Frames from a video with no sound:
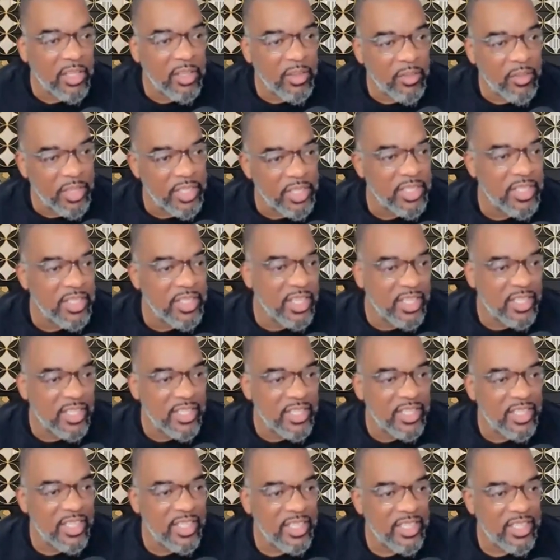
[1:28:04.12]

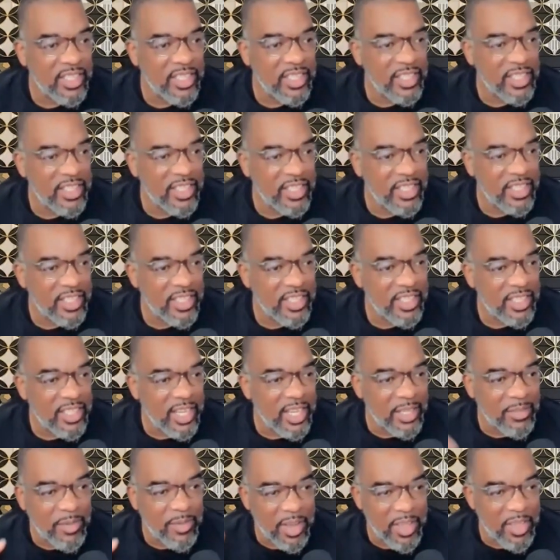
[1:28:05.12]
characteristics.
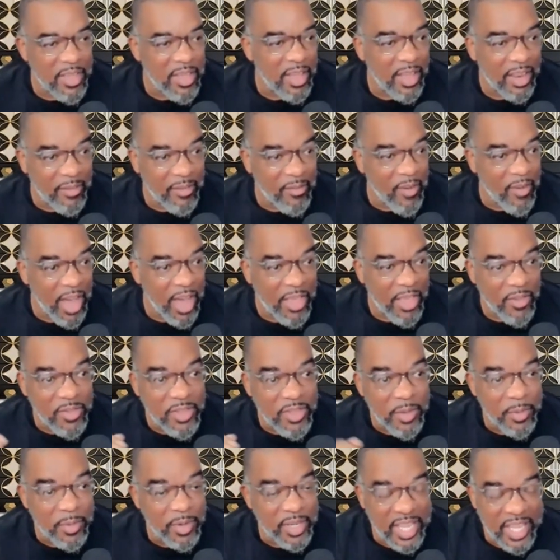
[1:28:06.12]
That's why you, uh, why you
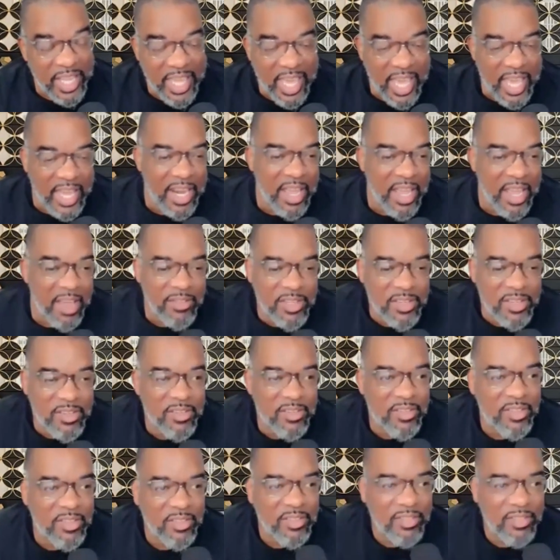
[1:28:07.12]
typically can't have two.